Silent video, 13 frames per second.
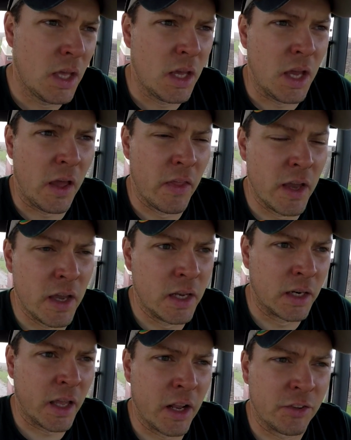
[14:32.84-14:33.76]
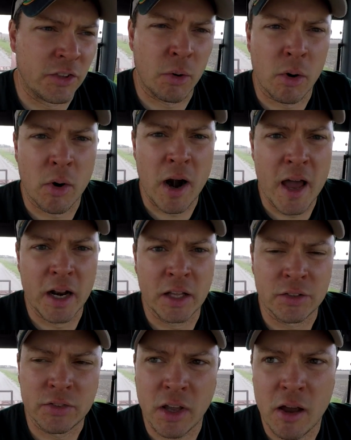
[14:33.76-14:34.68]
And then kind of see where we're at
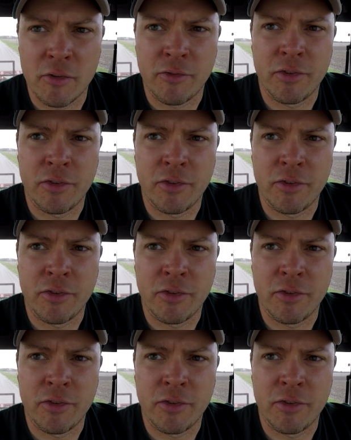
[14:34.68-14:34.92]
on stuff.